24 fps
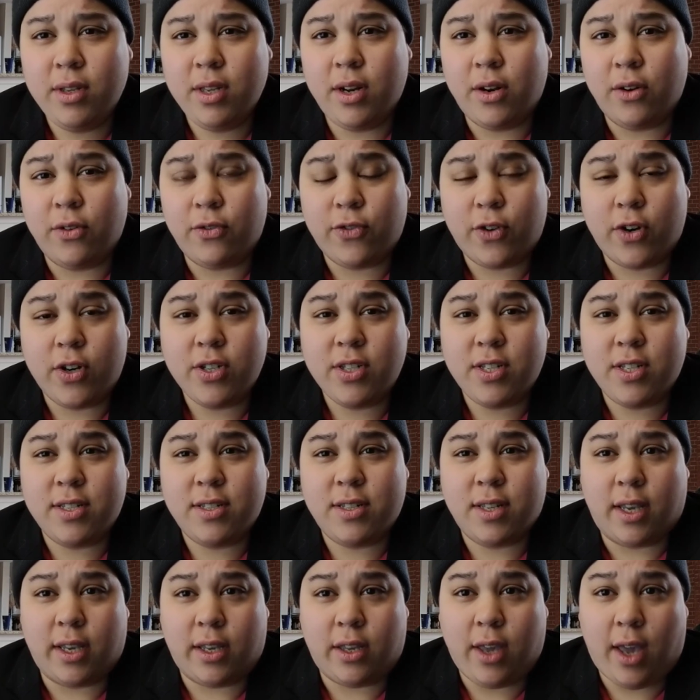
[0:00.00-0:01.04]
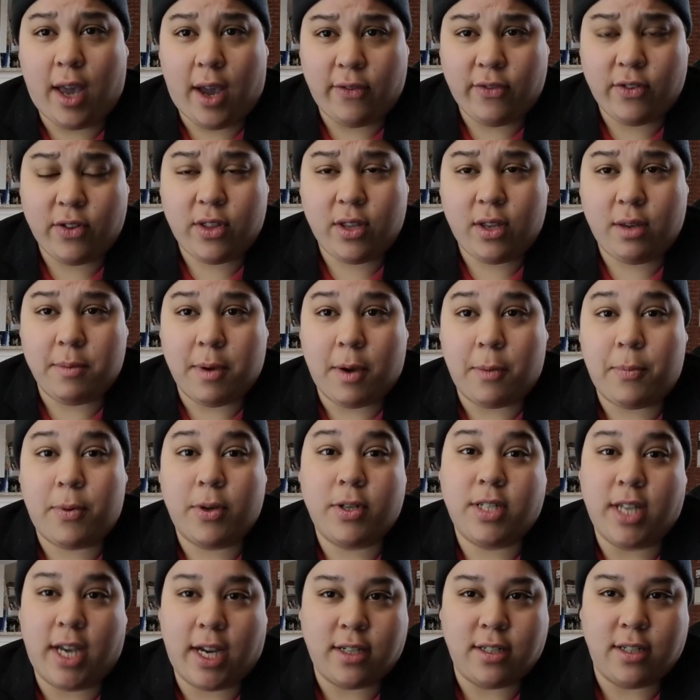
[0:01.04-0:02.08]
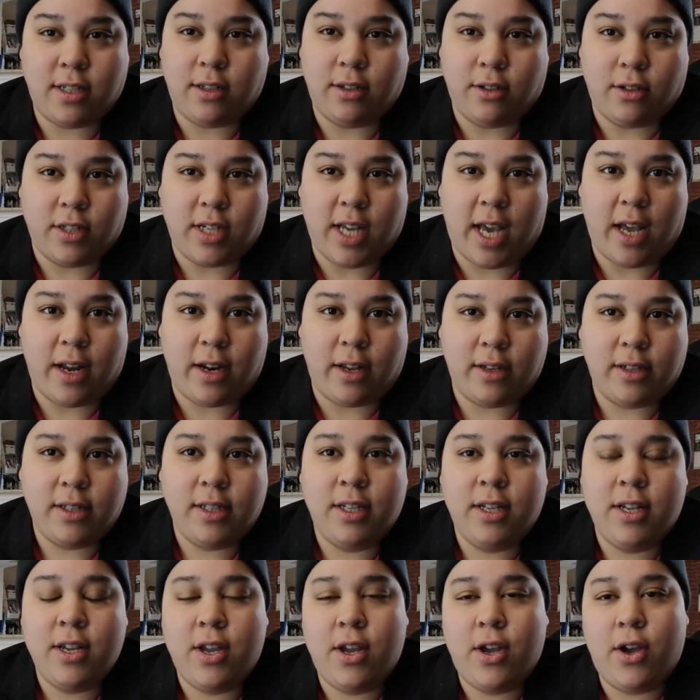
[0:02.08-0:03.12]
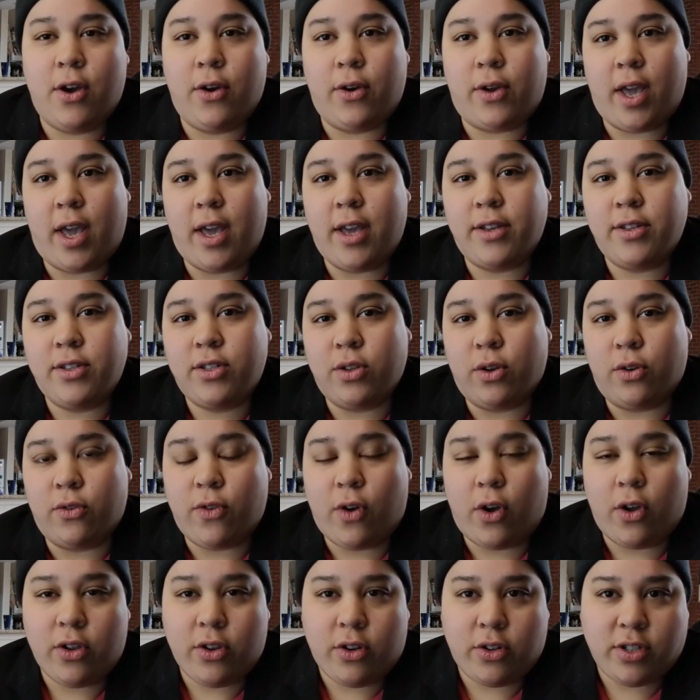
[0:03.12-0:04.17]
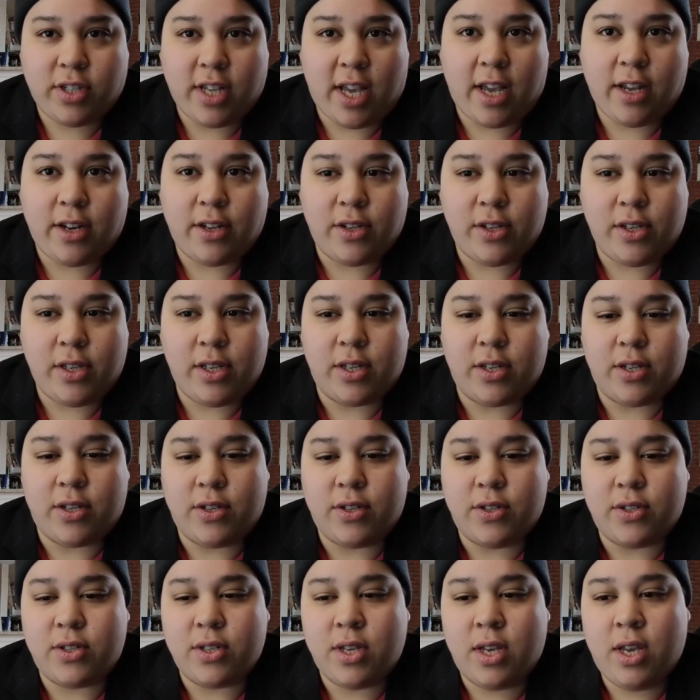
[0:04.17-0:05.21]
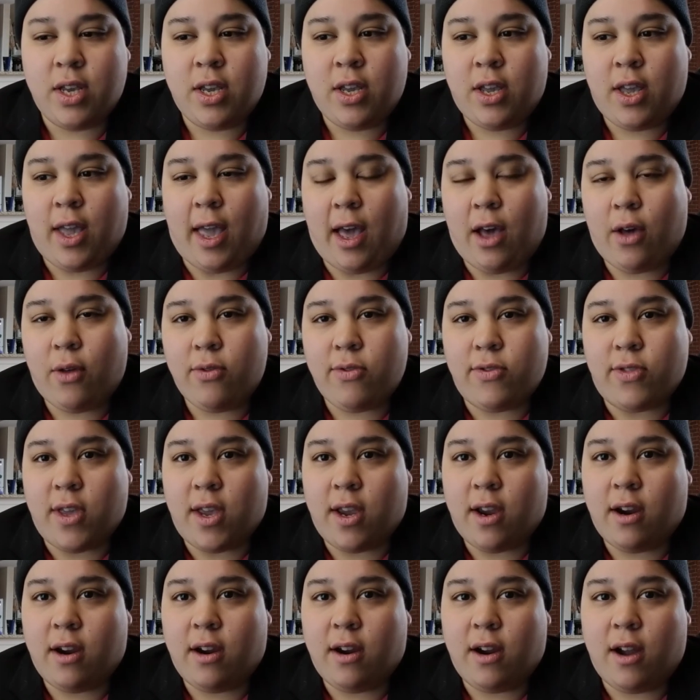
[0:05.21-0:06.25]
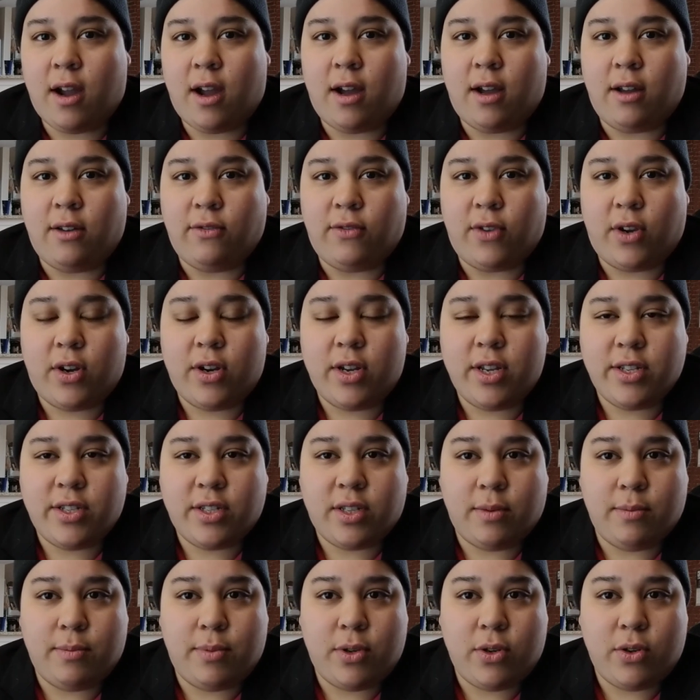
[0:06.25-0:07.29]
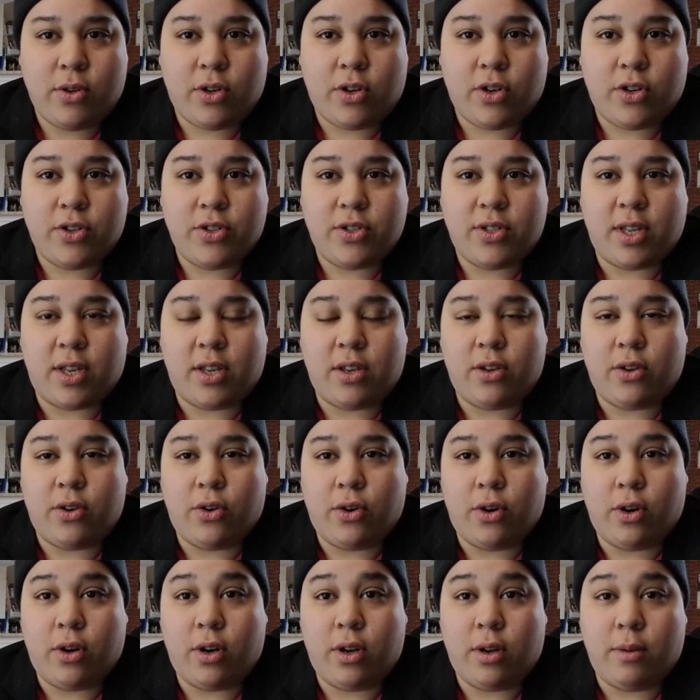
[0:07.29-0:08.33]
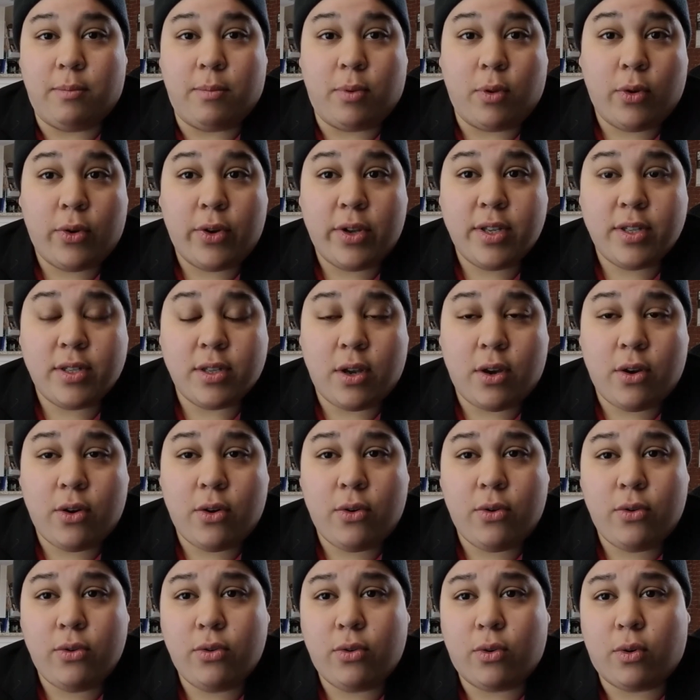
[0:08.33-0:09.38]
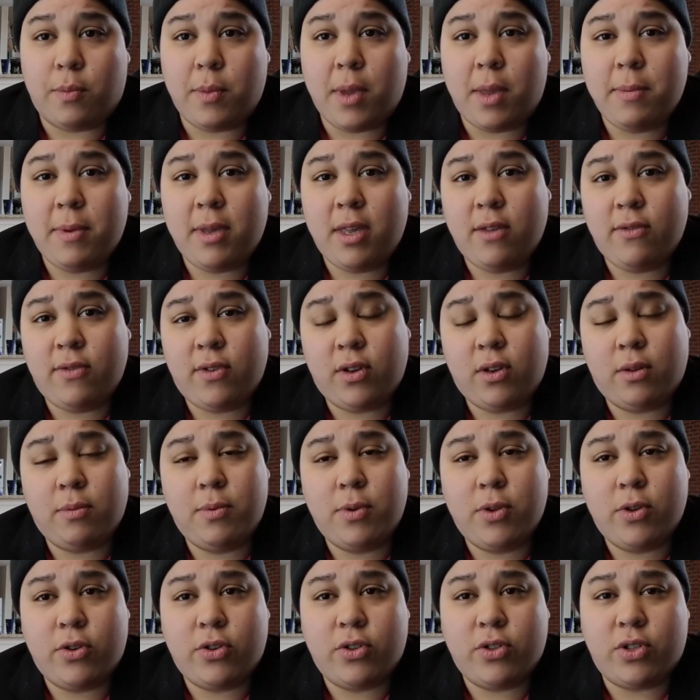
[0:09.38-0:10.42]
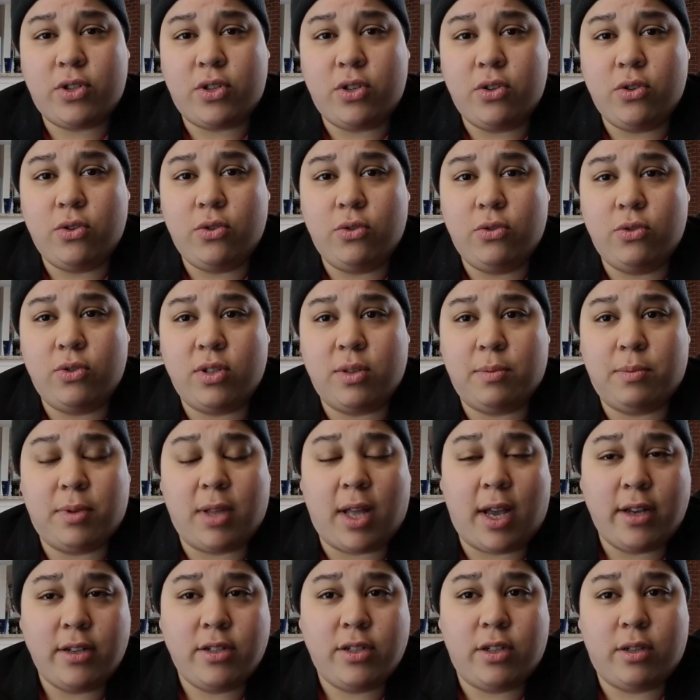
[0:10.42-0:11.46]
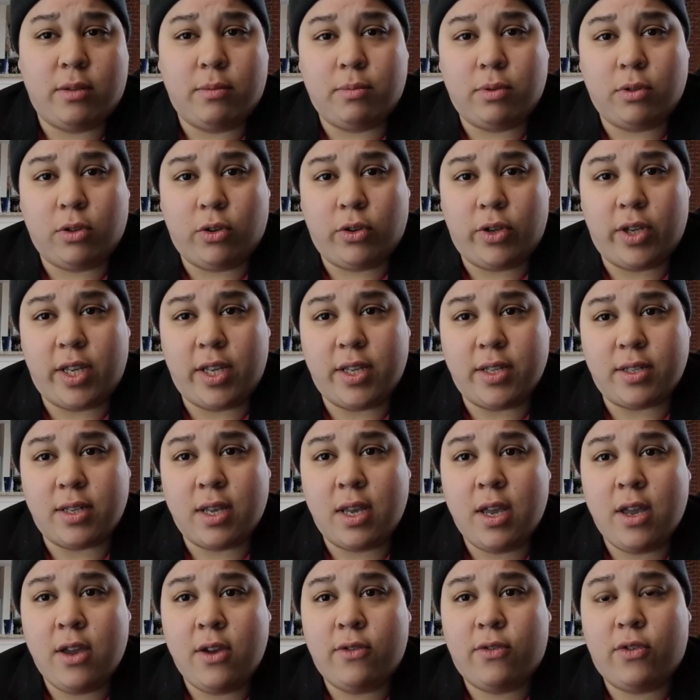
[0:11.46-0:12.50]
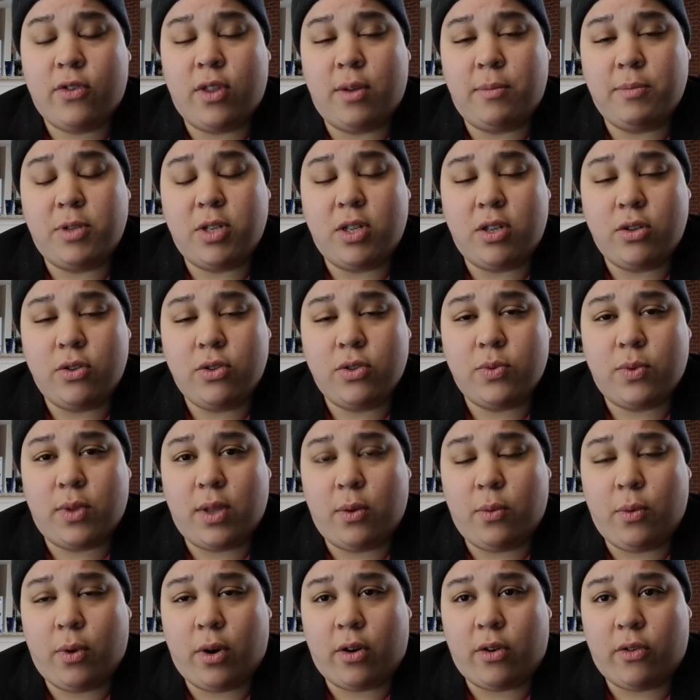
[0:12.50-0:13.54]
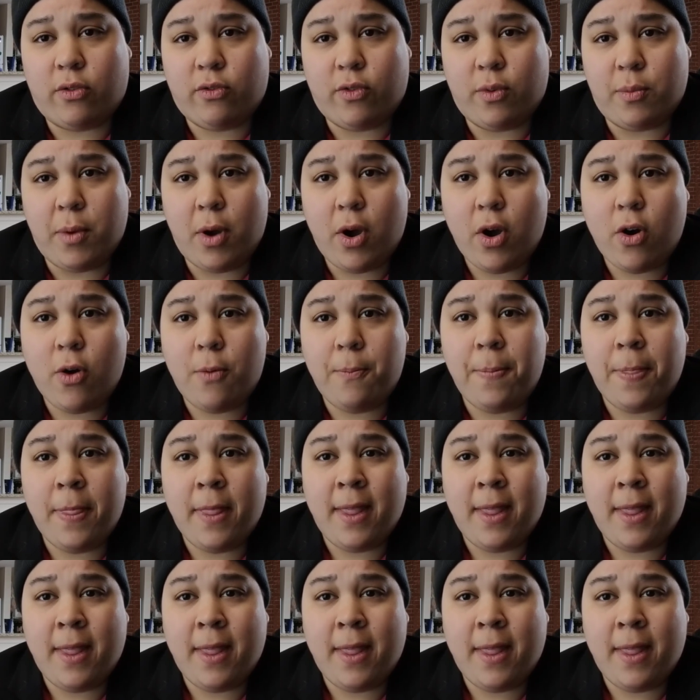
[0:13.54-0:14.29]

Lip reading: First is you have to think about protecting your data. Okay, so if all your data is out there on various computers that your employees own, or maybe even computers you supply to your employees for them to use when they work from home,